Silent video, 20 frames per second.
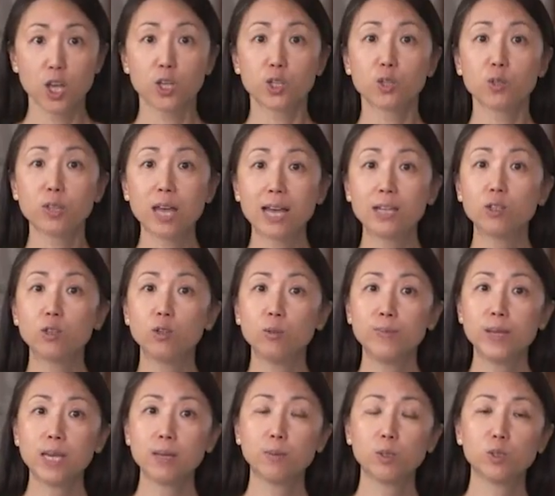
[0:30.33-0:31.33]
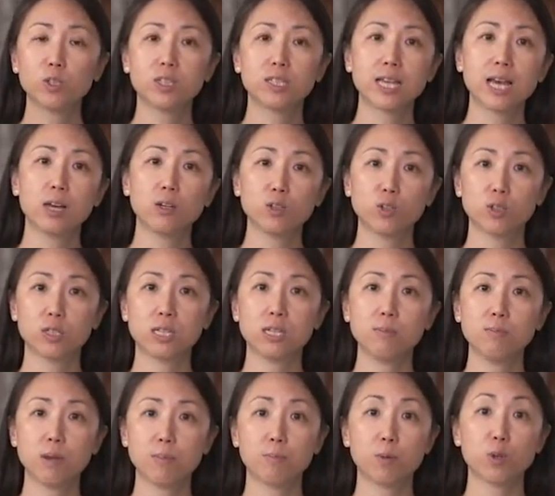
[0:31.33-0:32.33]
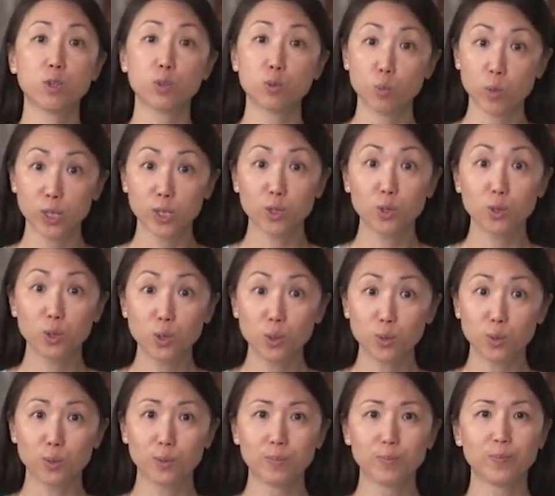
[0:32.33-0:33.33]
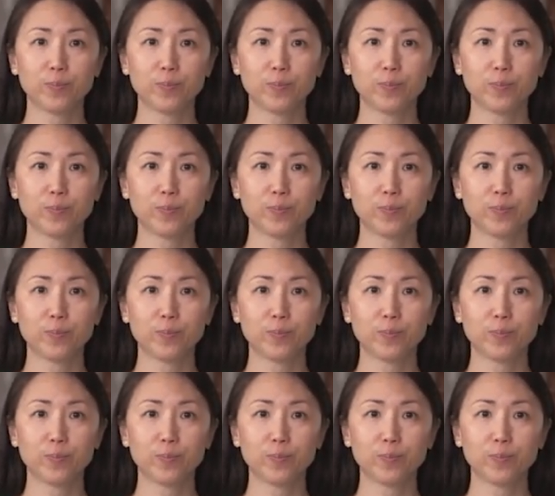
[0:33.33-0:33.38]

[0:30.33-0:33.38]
so that you'll be able to tell your team members what to do.